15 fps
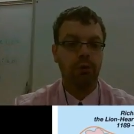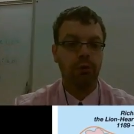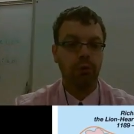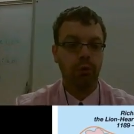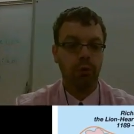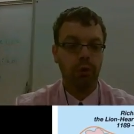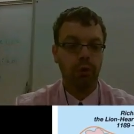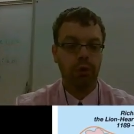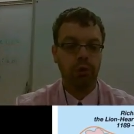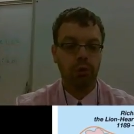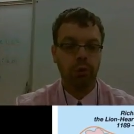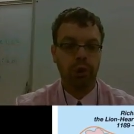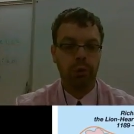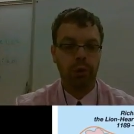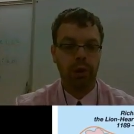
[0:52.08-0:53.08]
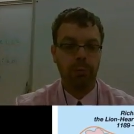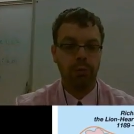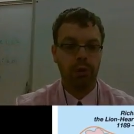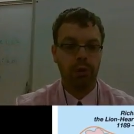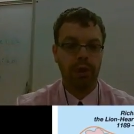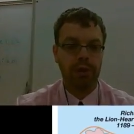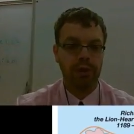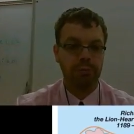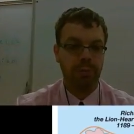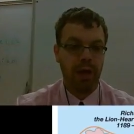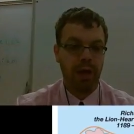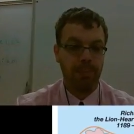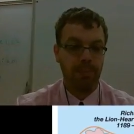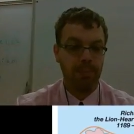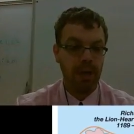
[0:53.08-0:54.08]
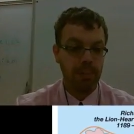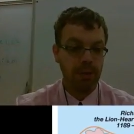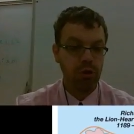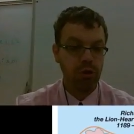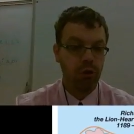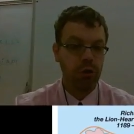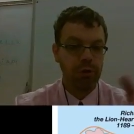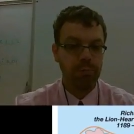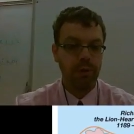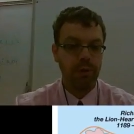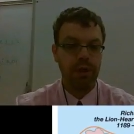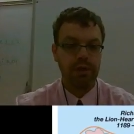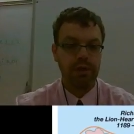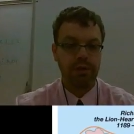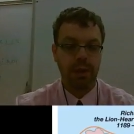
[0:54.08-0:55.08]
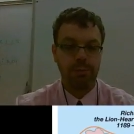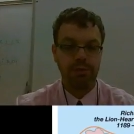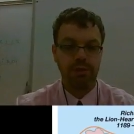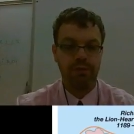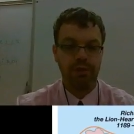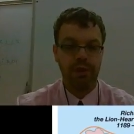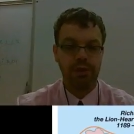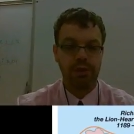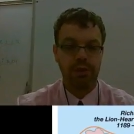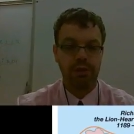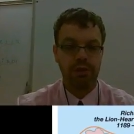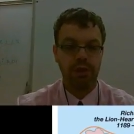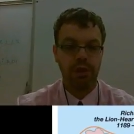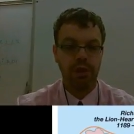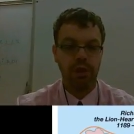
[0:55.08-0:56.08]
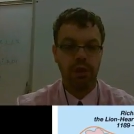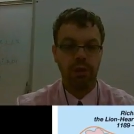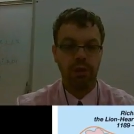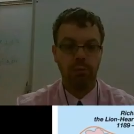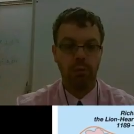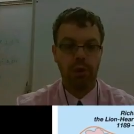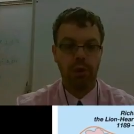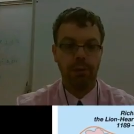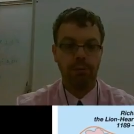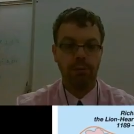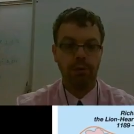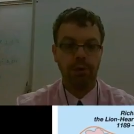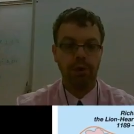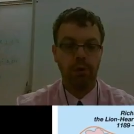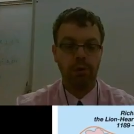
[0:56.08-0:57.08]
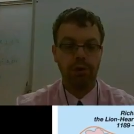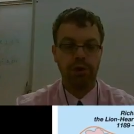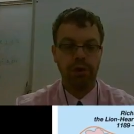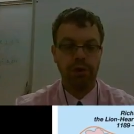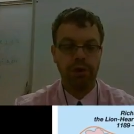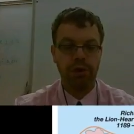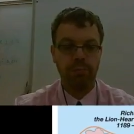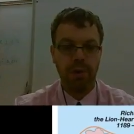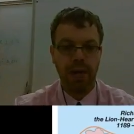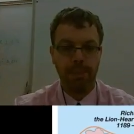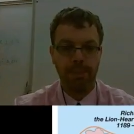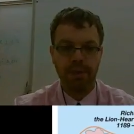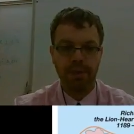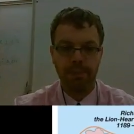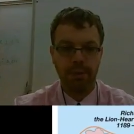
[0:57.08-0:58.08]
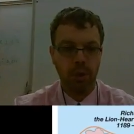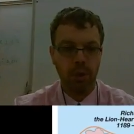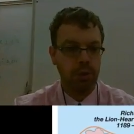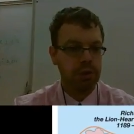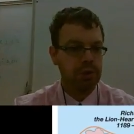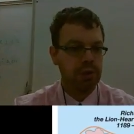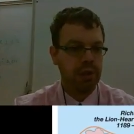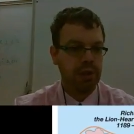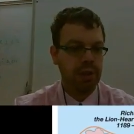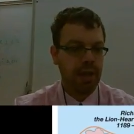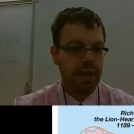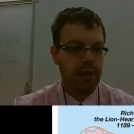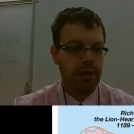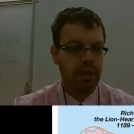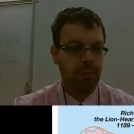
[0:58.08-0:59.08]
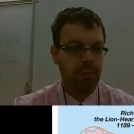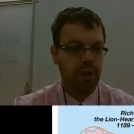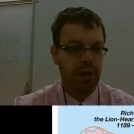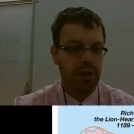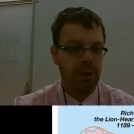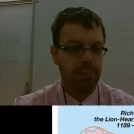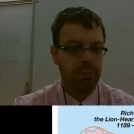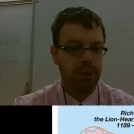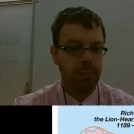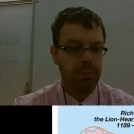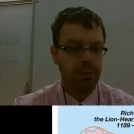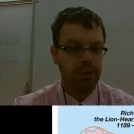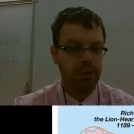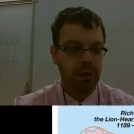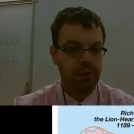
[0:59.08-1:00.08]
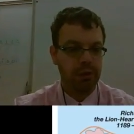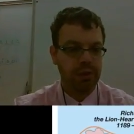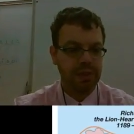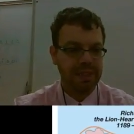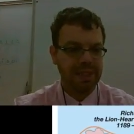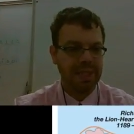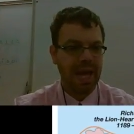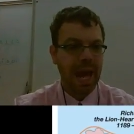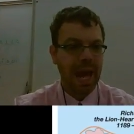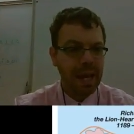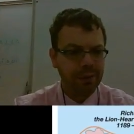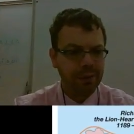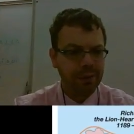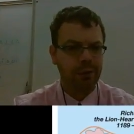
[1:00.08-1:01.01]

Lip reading: real quick when I'm looking at this map. And maybe you've already made these observations. But what I'm really noticing in this map is I'm noticing that the purple color says Latin